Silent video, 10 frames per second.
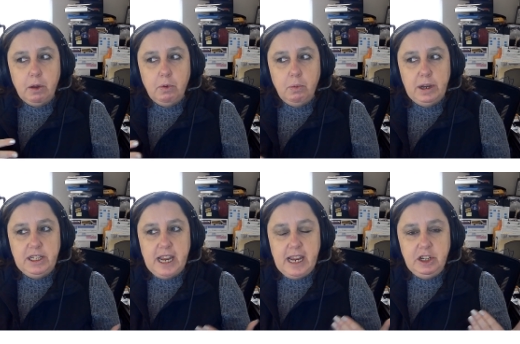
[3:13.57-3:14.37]
we
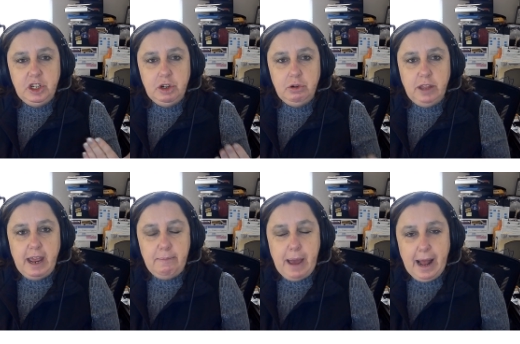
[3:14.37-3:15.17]
tend to
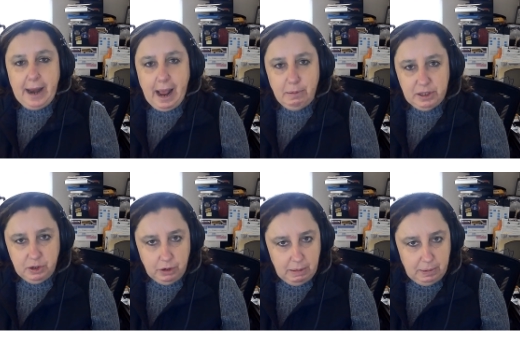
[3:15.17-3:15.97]
let bad
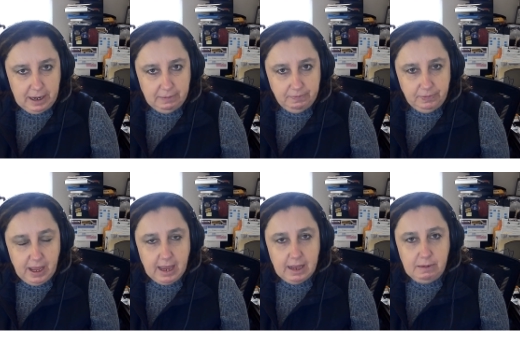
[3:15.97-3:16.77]
habits creep in
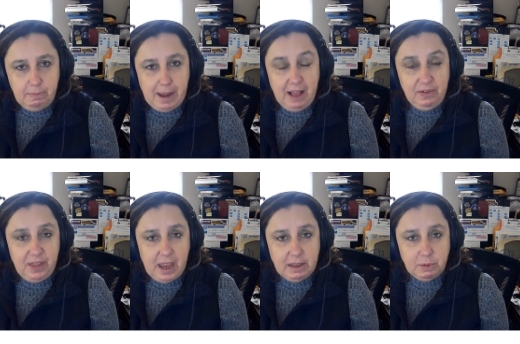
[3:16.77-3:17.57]
and
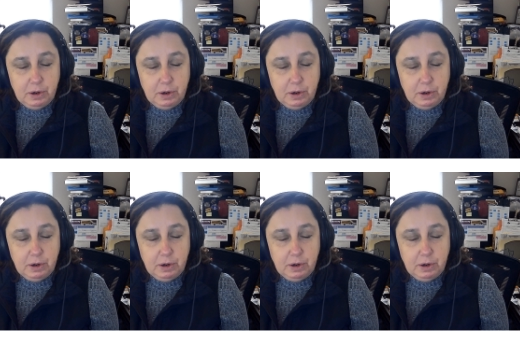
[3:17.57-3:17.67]
bad things.